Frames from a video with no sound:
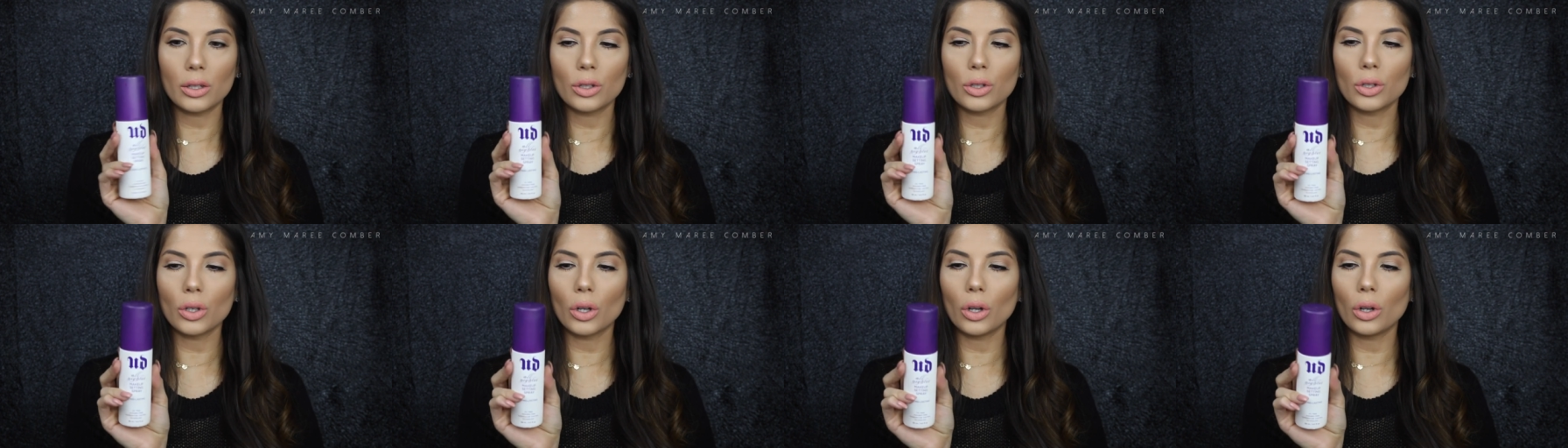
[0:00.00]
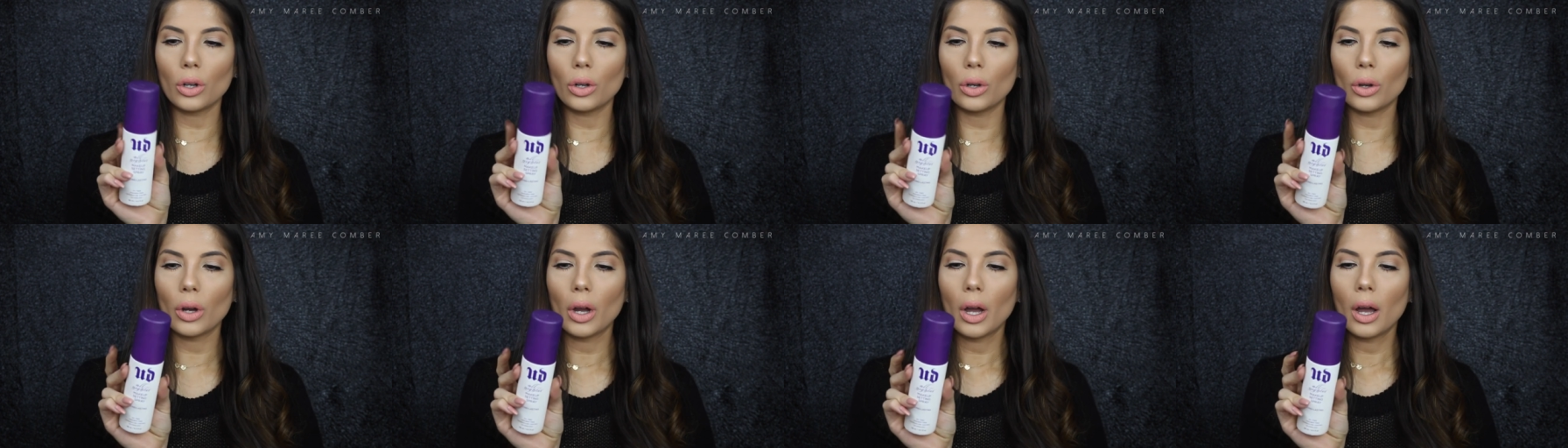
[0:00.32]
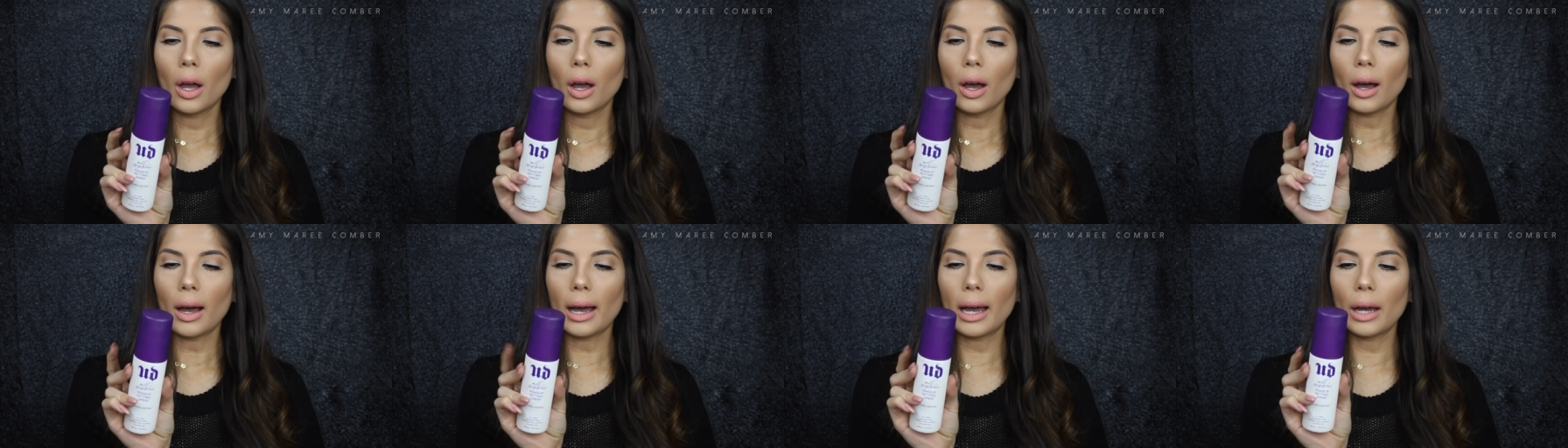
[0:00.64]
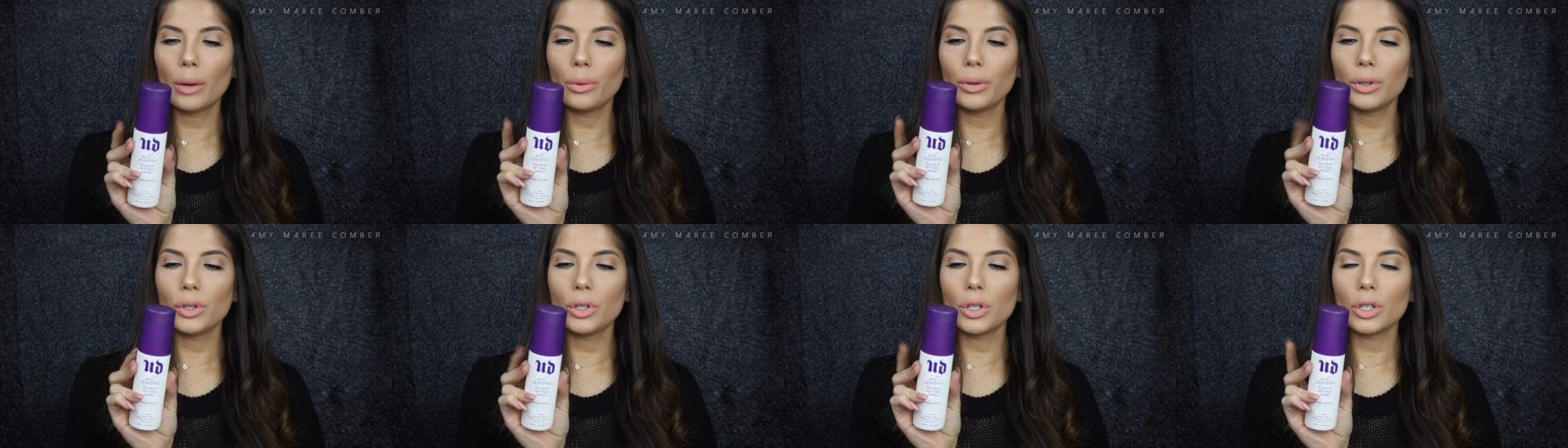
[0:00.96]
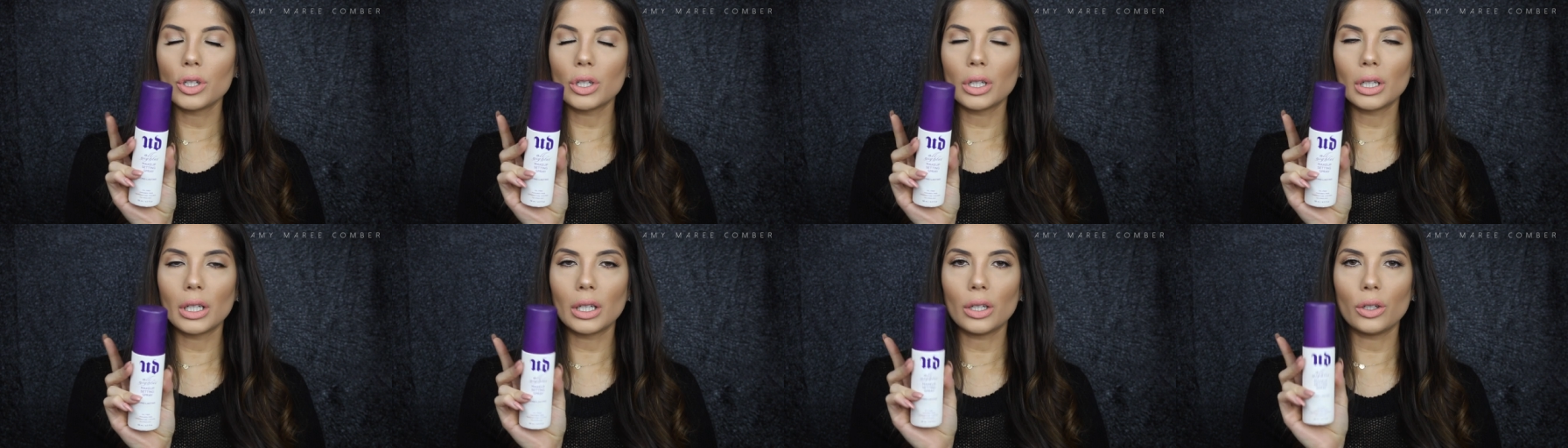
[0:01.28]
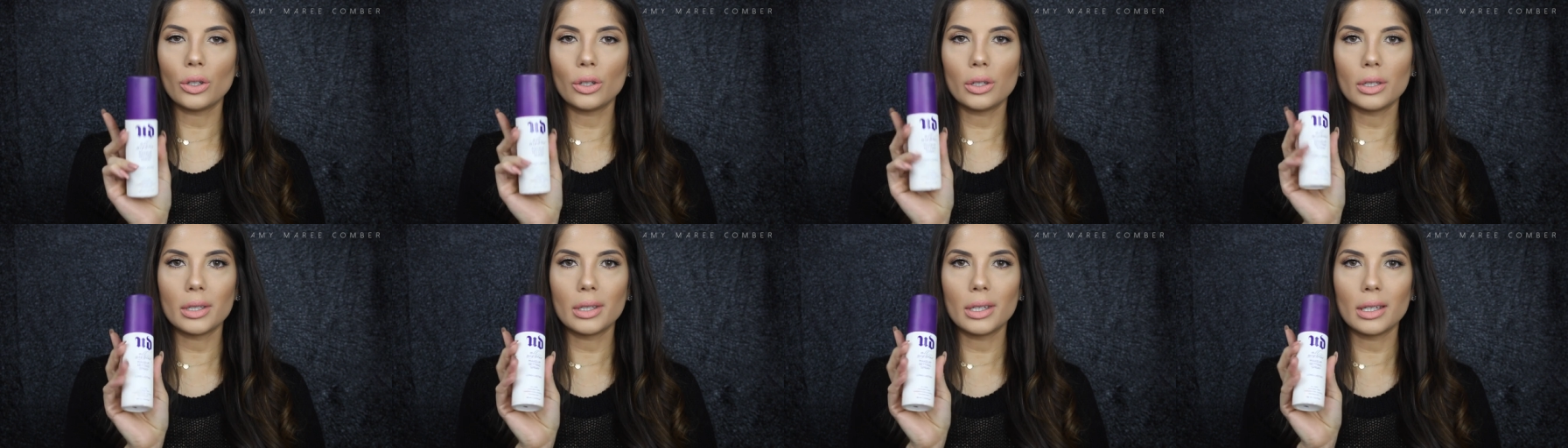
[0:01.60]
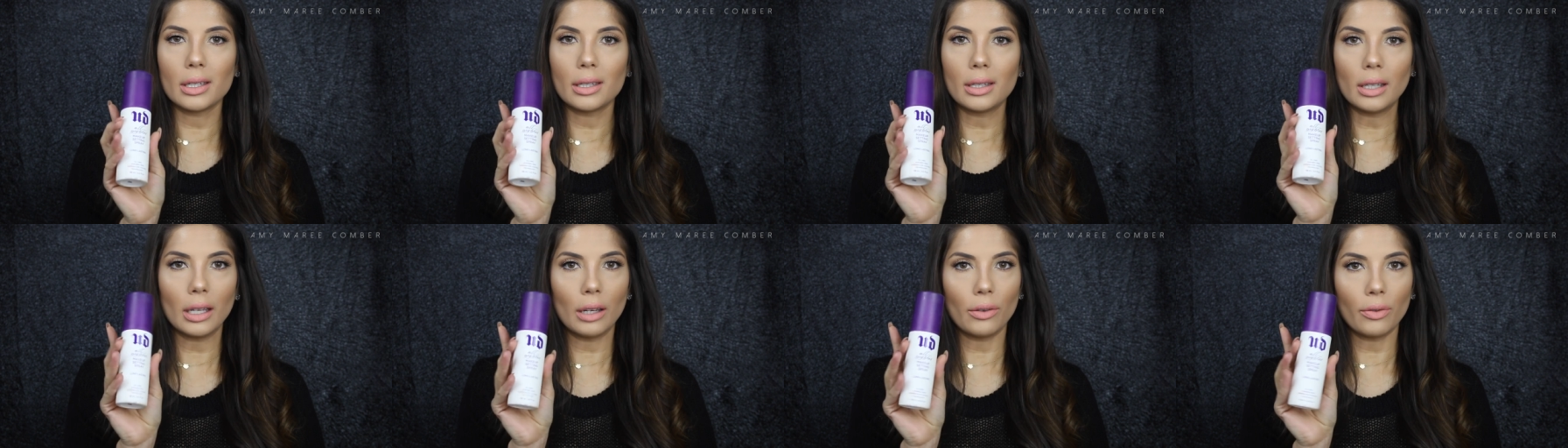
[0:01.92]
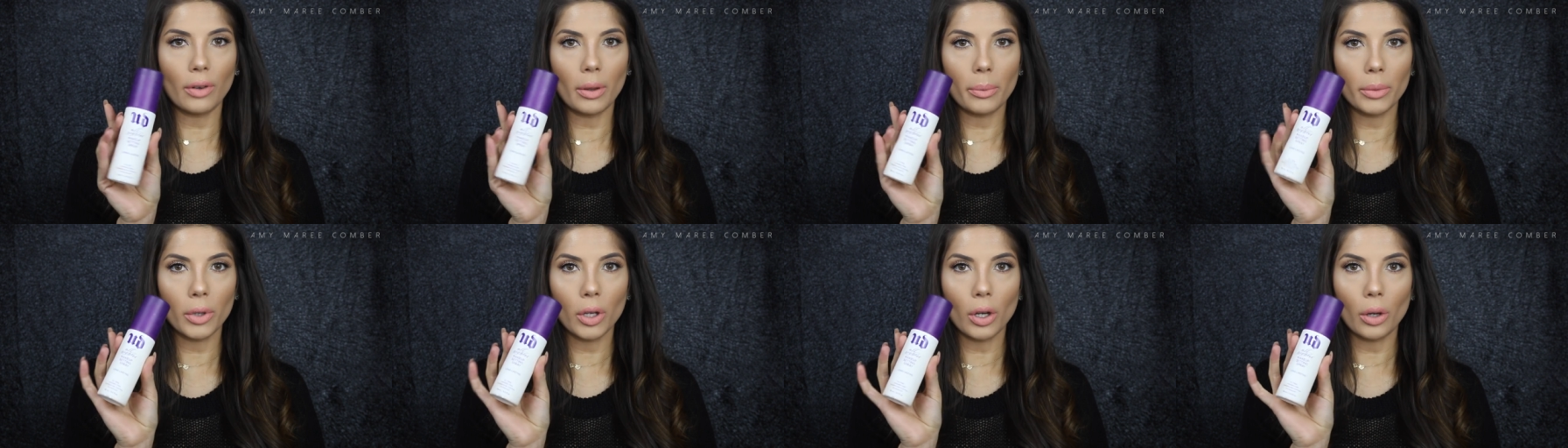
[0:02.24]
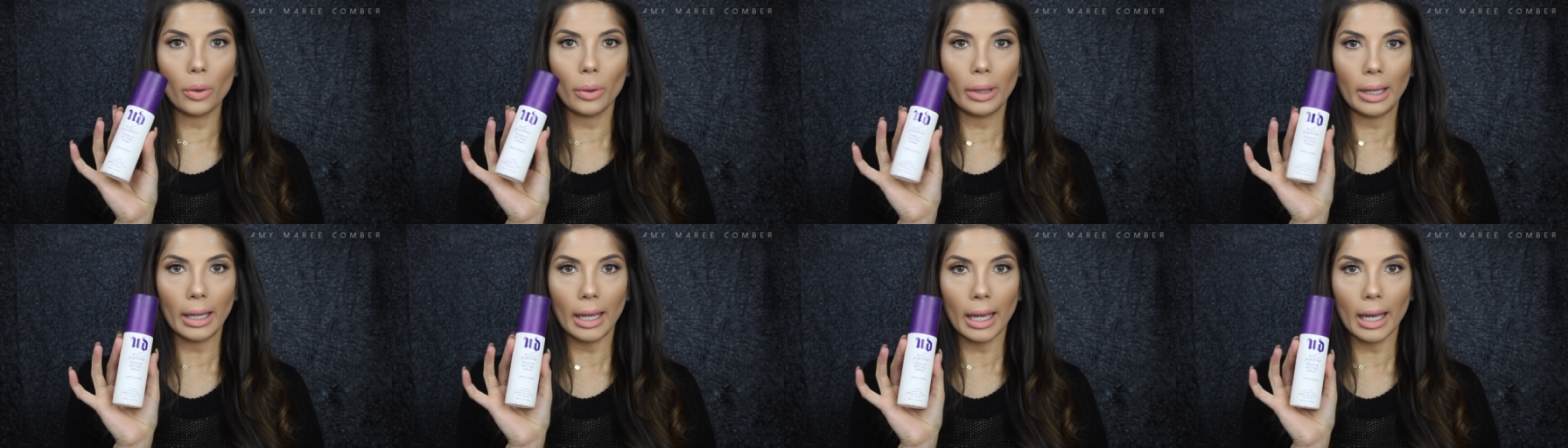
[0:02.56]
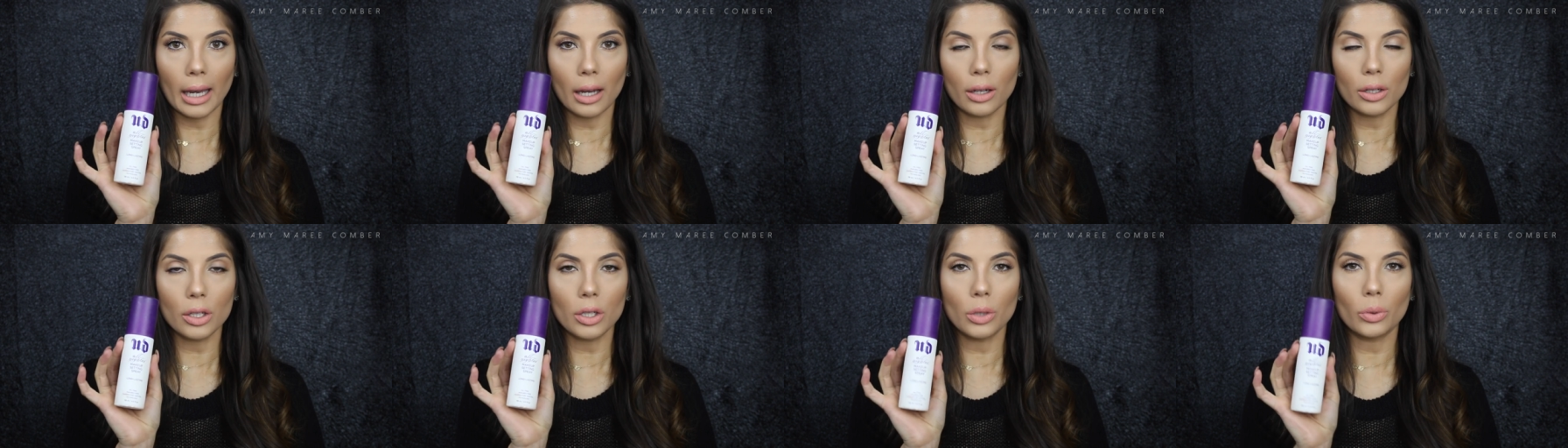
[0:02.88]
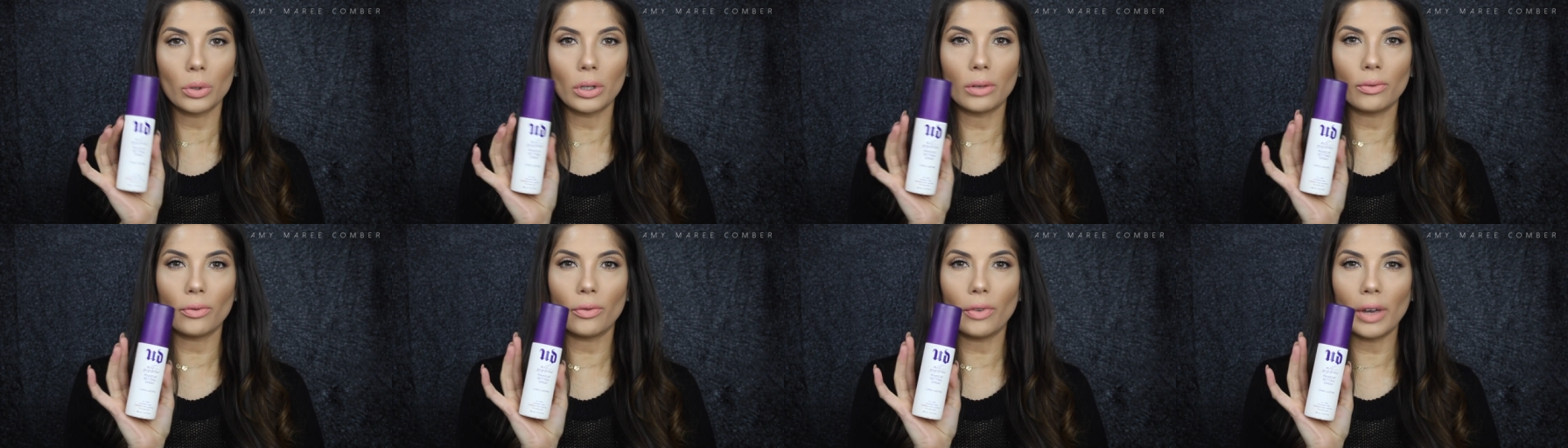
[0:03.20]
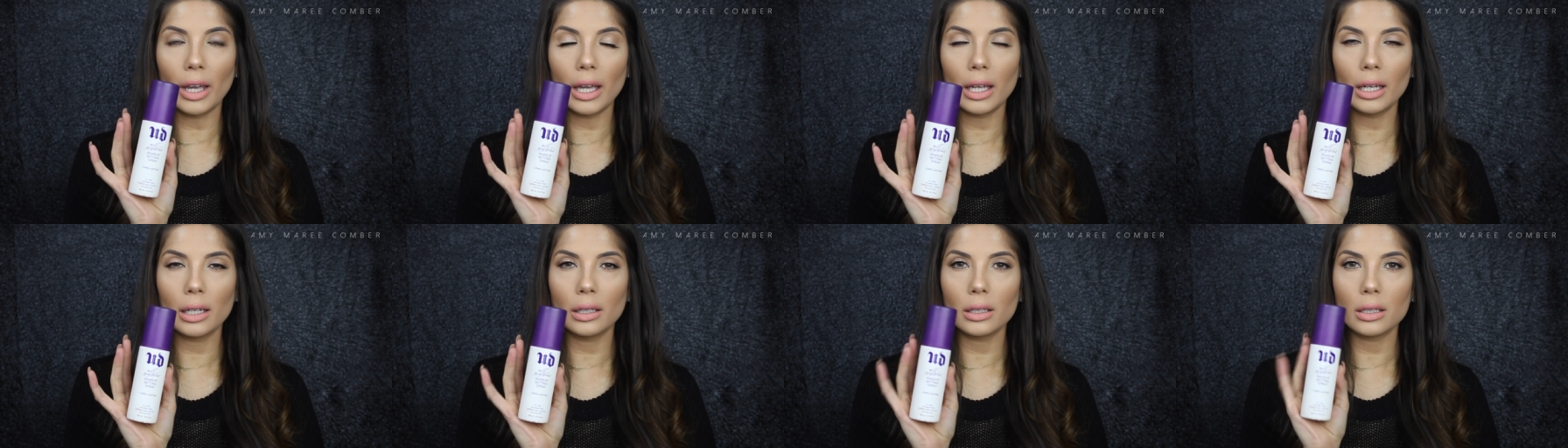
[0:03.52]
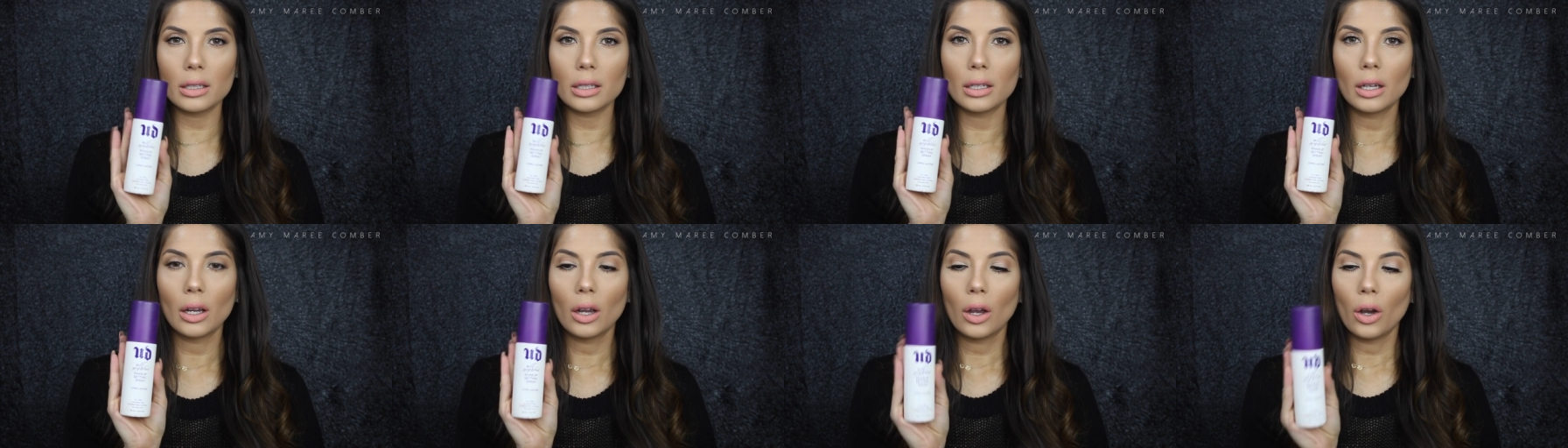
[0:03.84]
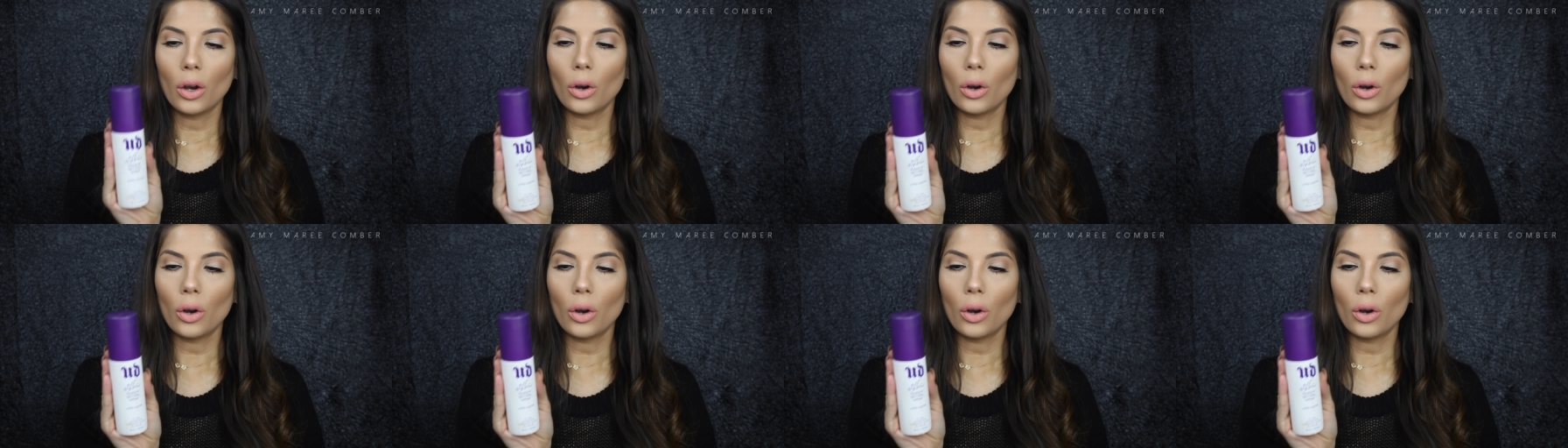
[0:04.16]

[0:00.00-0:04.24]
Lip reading: So I would usually use this if I'm going out to an event